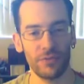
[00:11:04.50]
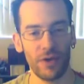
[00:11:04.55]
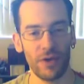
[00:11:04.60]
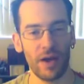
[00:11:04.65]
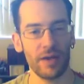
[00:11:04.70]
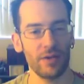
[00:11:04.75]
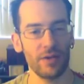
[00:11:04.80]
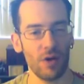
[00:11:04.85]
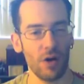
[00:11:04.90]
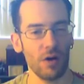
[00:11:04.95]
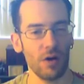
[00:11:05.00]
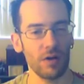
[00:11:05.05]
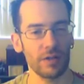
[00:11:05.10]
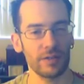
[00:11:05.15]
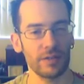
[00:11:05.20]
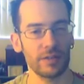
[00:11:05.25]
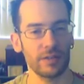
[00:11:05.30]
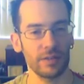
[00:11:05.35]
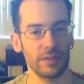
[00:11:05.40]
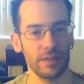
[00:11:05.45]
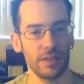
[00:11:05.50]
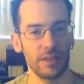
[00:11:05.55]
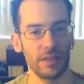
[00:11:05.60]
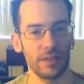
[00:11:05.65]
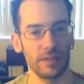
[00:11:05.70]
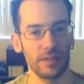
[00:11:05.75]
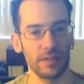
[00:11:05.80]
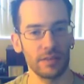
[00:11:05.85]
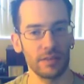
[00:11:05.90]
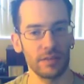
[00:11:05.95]
fine art
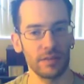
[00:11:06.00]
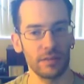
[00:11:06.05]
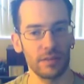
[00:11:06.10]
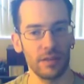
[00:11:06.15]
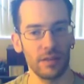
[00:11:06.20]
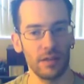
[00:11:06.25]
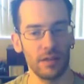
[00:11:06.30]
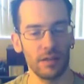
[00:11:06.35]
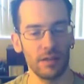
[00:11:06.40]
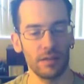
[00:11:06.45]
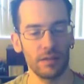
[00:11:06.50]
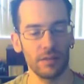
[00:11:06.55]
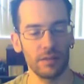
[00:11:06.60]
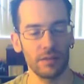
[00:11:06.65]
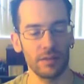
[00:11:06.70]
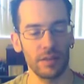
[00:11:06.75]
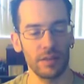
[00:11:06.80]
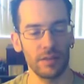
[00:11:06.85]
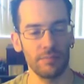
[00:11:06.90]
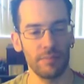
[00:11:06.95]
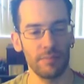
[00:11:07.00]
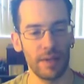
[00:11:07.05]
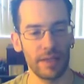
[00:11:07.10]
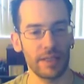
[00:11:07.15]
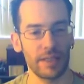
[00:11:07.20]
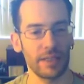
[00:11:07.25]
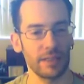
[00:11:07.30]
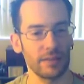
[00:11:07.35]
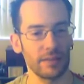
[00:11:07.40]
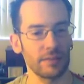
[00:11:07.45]
in
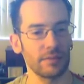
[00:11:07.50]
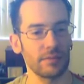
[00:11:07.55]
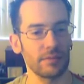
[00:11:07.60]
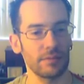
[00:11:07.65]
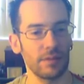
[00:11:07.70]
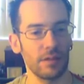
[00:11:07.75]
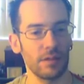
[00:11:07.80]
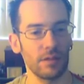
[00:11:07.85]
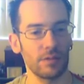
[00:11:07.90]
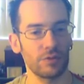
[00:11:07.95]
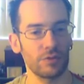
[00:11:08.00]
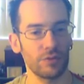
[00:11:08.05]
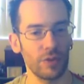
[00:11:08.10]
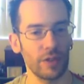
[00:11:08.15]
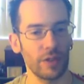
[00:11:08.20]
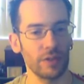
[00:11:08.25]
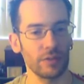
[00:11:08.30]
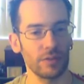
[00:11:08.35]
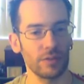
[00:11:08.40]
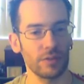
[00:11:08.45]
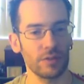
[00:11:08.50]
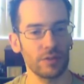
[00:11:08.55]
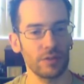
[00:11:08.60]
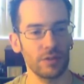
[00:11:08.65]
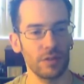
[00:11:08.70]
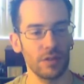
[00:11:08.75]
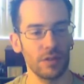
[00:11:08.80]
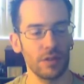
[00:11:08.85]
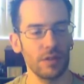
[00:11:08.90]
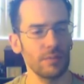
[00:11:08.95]
making
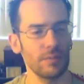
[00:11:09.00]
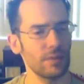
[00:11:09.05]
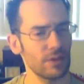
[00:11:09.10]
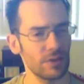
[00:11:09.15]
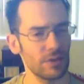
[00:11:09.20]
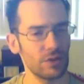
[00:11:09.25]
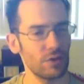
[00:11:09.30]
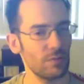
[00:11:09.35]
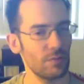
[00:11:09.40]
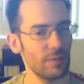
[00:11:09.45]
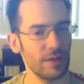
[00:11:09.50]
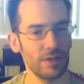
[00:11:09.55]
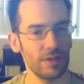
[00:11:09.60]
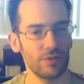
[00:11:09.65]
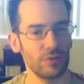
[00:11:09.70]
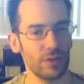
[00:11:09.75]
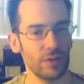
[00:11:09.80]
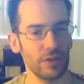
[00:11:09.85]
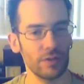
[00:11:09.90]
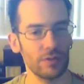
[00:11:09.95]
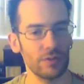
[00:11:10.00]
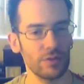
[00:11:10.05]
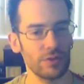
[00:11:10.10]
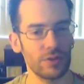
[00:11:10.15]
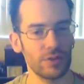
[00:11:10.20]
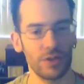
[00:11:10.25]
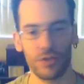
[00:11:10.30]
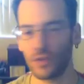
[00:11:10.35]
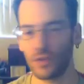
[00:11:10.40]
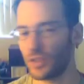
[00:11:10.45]
trailers. Because so many
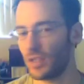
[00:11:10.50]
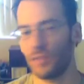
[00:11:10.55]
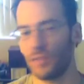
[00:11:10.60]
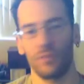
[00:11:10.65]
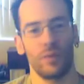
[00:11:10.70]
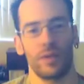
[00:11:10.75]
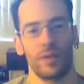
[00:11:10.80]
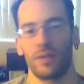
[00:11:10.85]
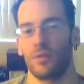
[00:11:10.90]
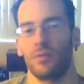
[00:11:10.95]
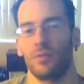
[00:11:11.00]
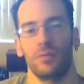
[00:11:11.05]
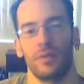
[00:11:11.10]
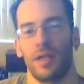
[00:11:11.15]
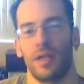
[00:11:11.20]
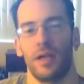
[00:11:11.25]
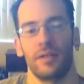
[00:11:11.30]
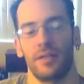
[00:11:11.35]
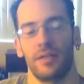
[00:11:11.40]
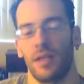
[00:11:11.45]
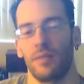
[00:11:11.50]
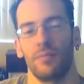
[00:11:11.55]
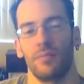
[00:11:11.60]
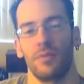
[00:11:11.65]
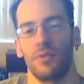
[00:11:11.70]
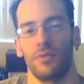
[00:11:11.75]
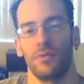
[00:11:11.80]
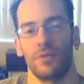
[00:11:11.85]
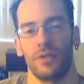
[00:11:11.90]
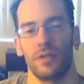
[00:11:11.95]
trailers, they just give away the whole goddamn
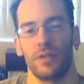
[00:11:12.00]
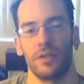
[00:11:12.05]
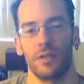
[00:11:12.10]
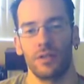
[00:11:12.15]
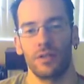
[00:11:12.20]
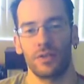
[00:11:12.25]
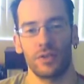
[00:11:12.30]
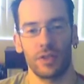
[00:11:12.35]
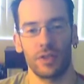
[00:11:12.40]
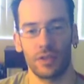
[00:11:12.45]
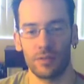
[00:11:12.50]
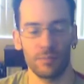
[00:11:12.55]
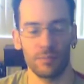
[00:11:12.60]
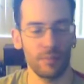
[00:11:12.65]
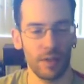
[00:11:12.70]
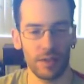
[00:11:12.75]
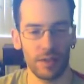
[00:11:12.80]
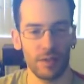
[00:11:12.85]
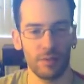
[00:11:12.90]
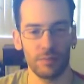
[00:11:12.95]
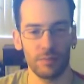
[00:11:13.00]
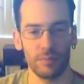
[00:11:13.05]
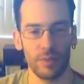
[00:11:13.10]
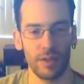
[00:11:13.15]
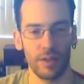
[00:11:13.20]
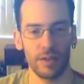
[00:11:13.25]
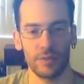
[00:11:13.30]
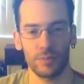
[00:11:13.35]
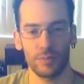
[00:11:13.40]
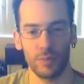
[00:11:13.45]
movie, and it's like you might
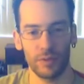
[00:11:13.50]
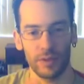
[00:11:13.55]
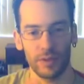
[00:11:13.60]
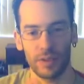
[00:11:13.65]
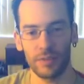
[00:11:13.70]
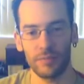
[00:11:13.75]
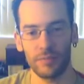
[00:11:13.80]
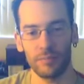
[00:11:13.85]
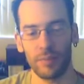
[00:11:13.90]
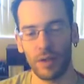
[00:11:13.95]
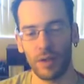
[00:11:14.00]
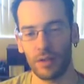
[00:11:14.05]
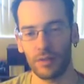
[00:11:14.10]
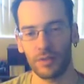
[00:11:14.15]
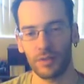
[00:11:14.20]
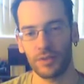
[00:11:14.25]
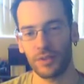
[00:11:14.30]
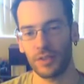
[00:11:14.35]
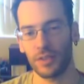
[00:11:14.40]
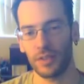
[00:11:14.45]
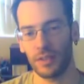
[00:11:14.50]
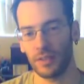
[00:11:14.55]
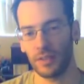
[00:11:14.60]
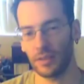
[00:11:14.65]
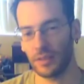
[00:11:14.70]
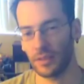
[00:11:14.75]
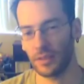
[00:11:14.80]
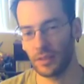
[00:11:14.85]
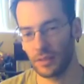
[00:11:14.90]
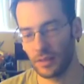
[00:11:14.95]
as well not even bother to see
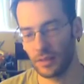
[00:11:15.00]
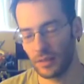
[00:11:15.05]
it.